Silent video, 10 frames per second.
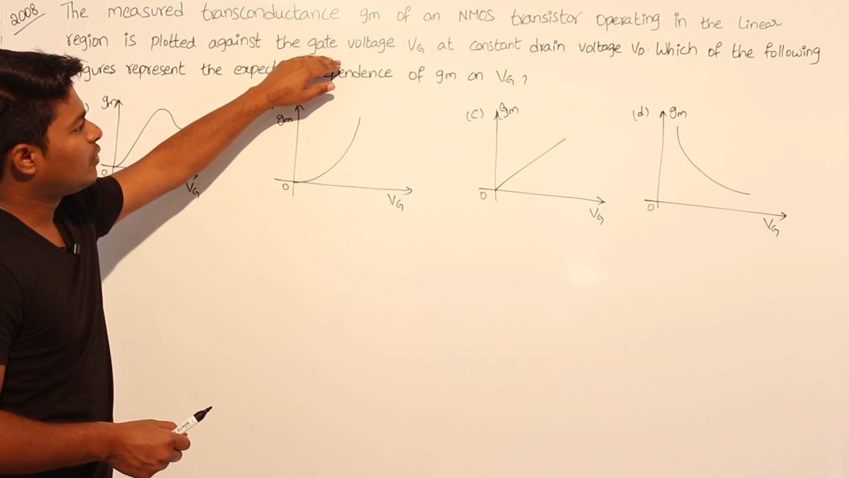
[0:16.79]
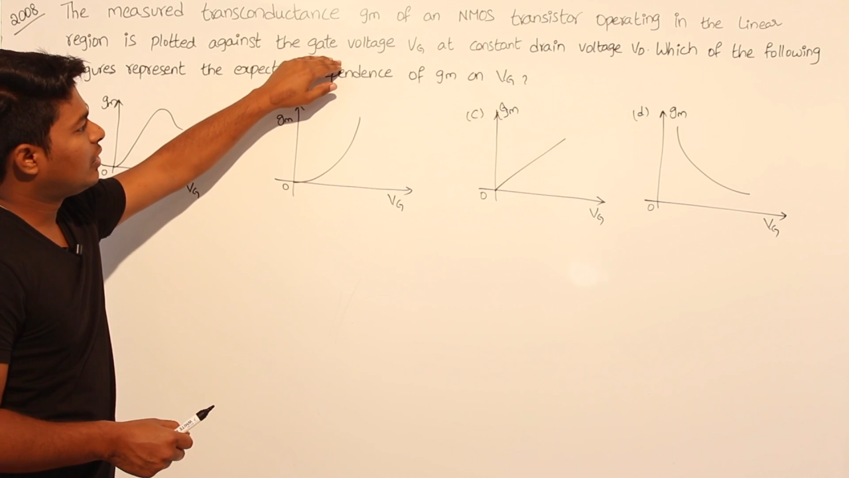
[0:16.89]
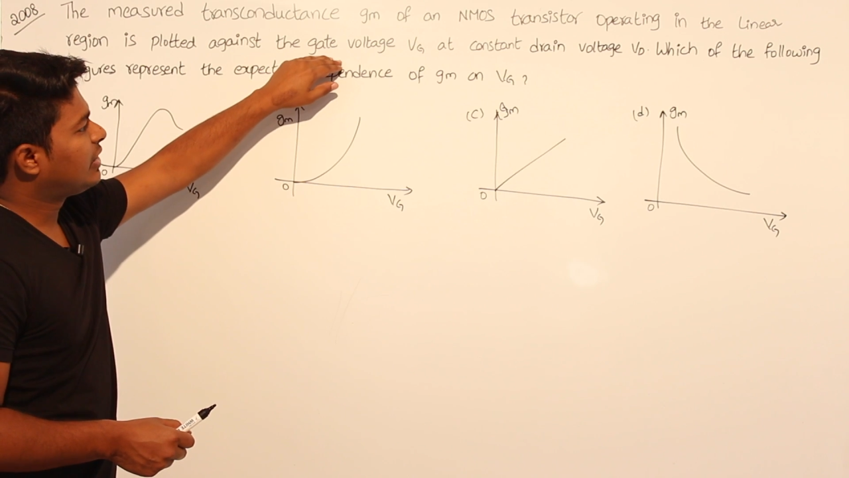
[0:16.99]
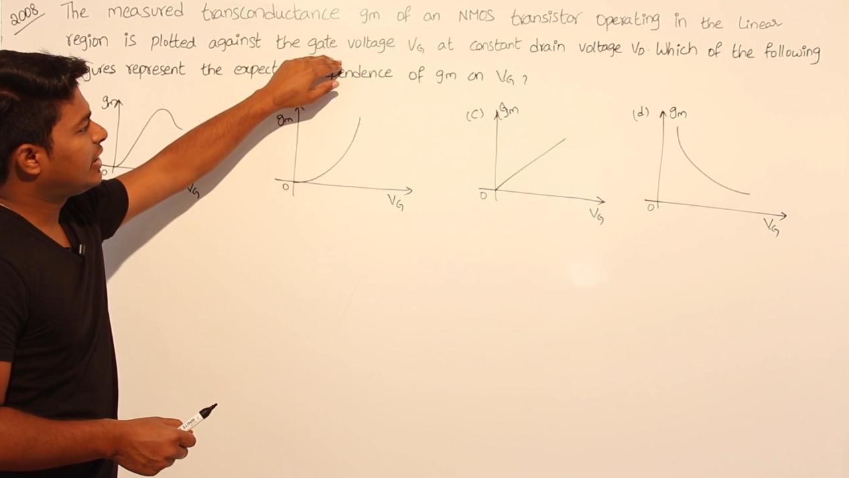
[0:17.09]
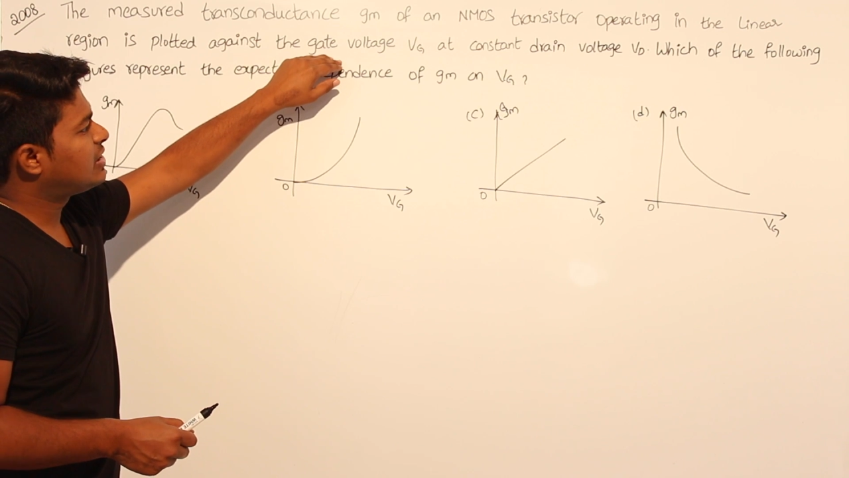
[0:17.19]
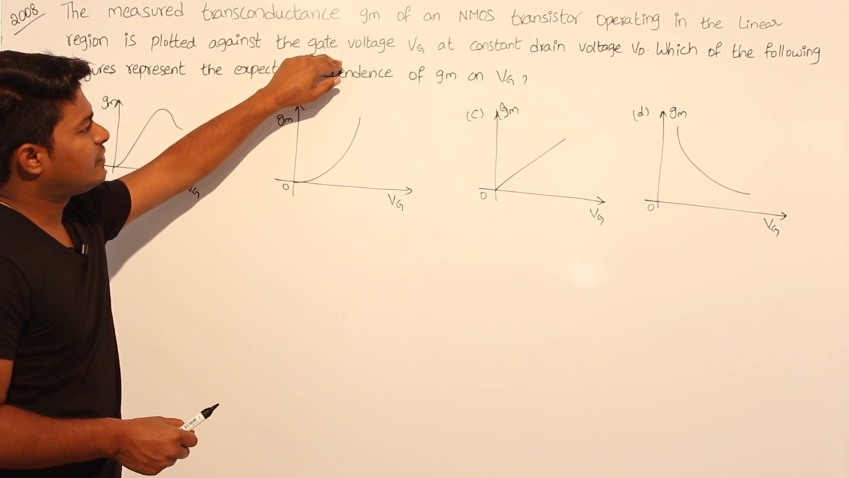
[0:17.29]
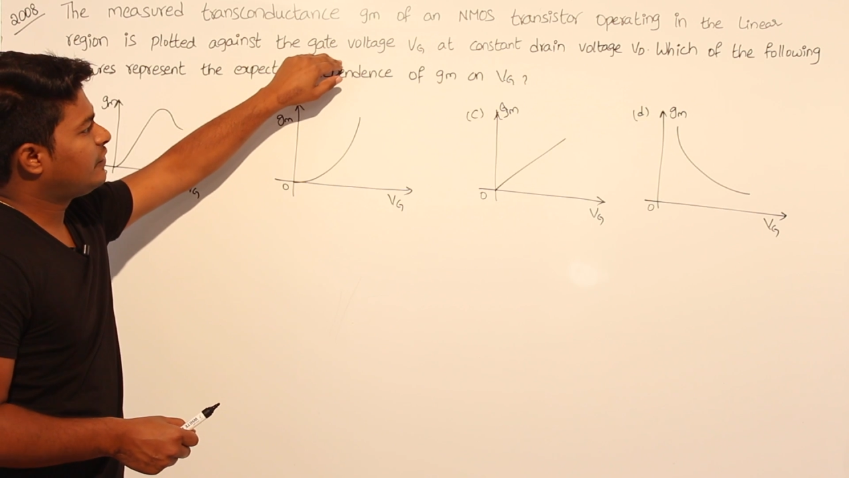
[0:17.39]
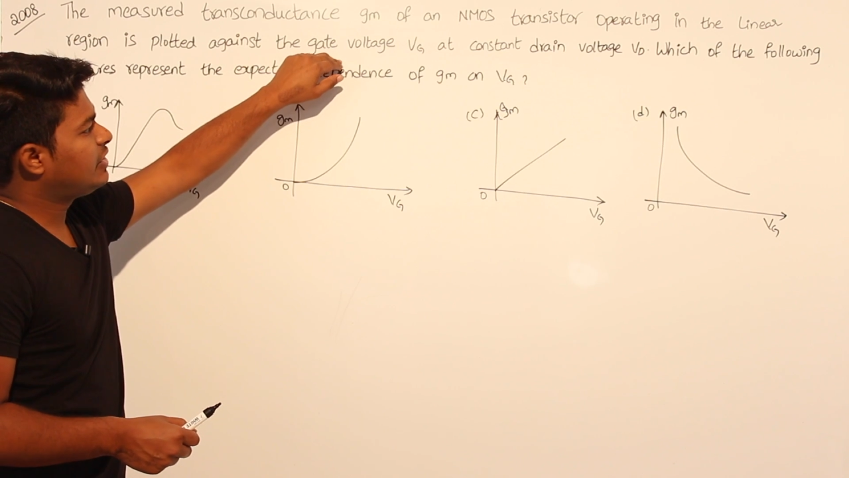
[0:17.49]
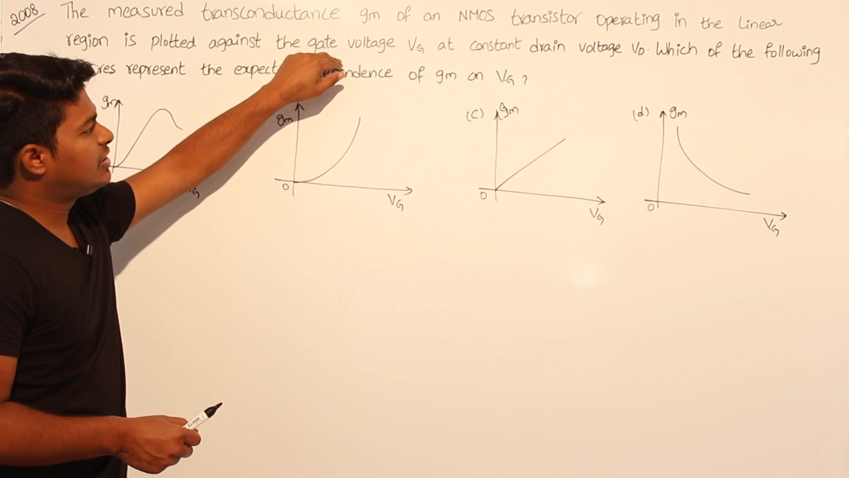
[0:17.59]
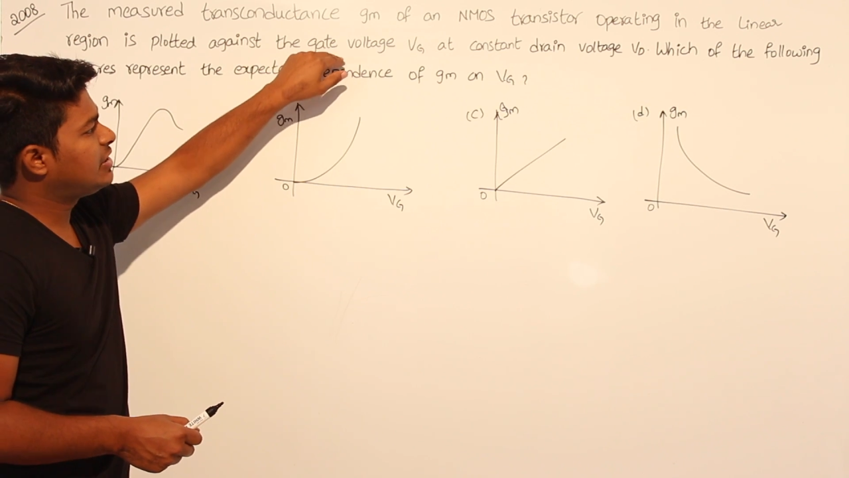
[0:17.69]
voltage
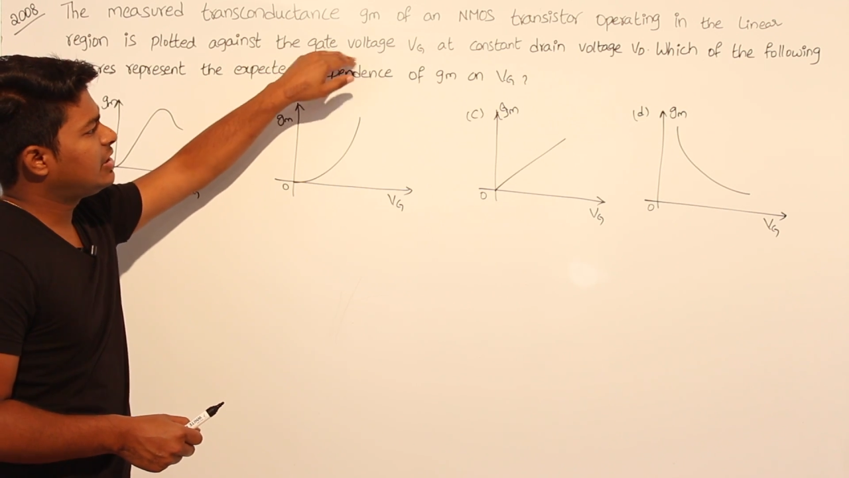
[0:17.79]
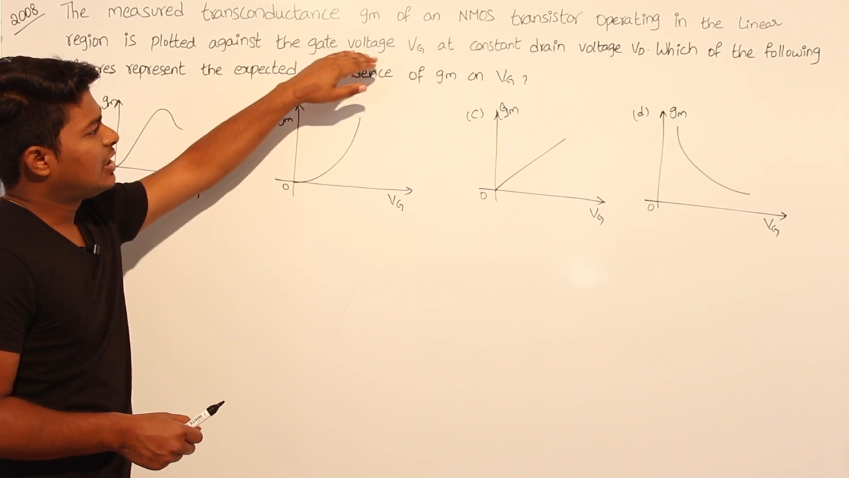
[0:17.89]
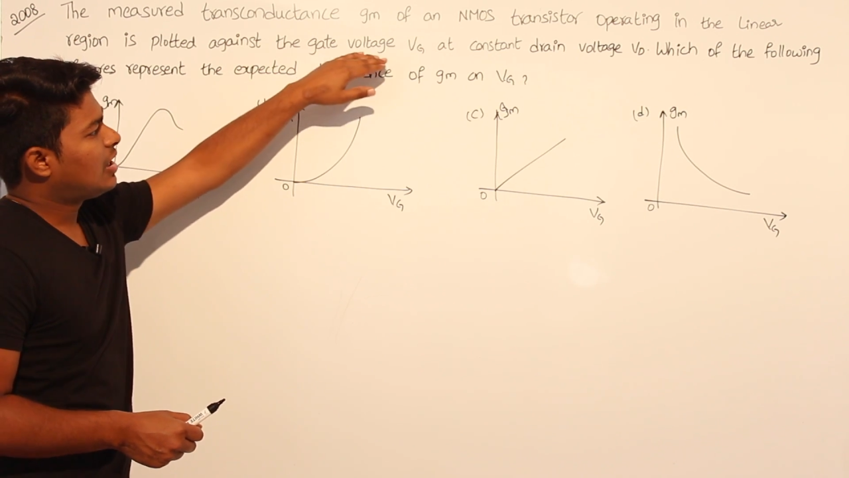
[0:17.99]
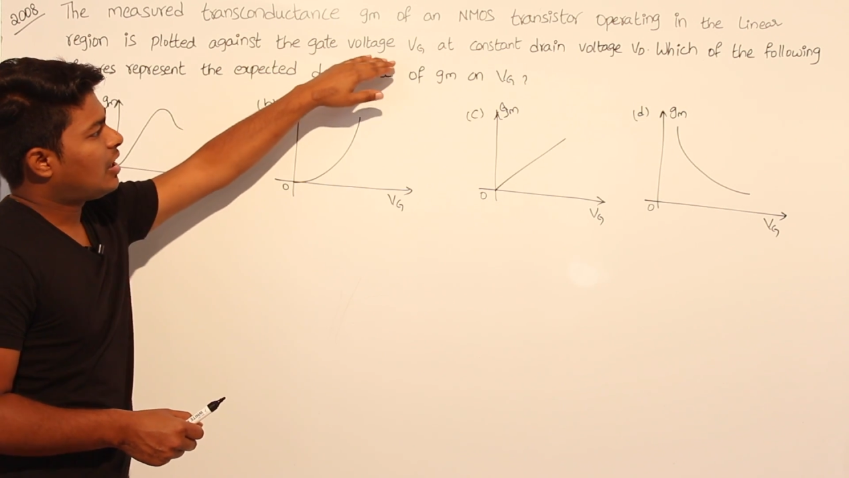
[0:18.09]
VG